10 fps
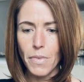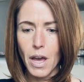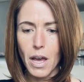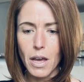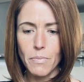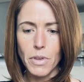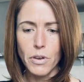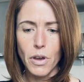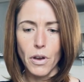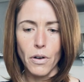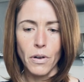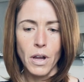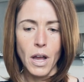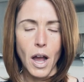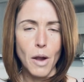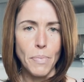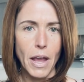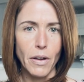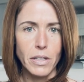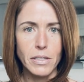our
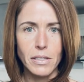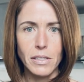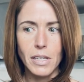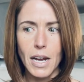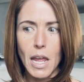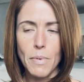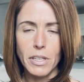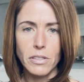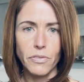parents' dynamics,